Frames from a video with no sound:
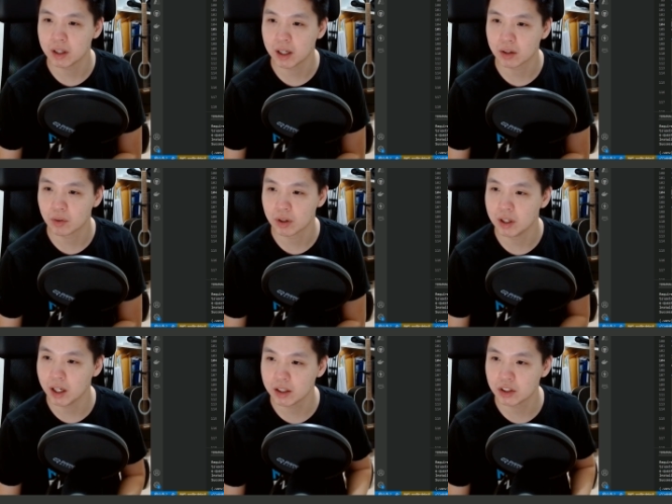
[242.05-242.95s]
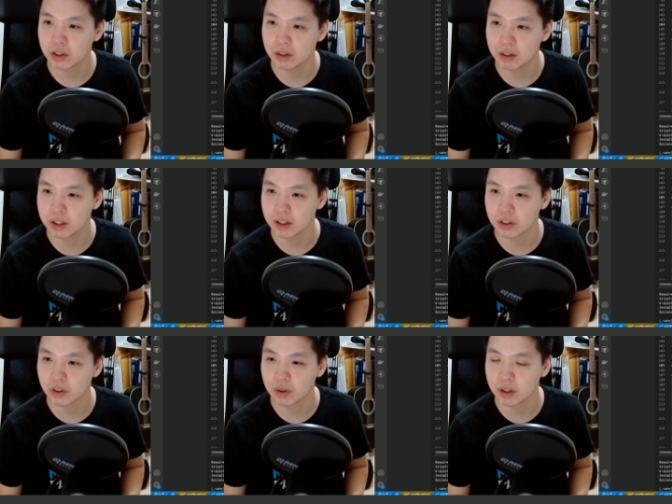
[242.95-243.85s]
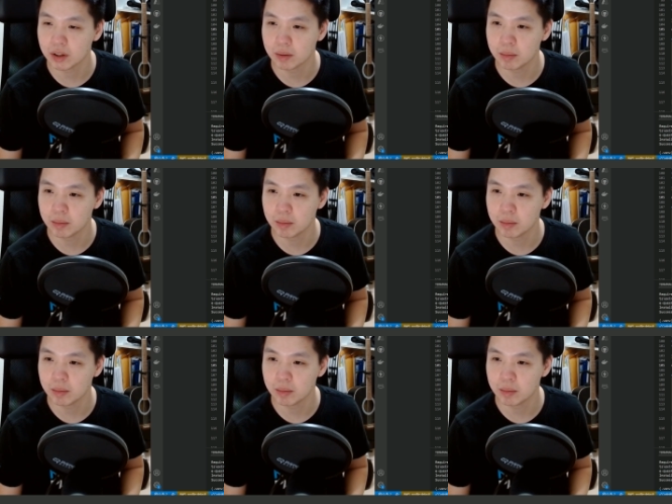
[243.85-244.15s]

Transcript: and credential is going to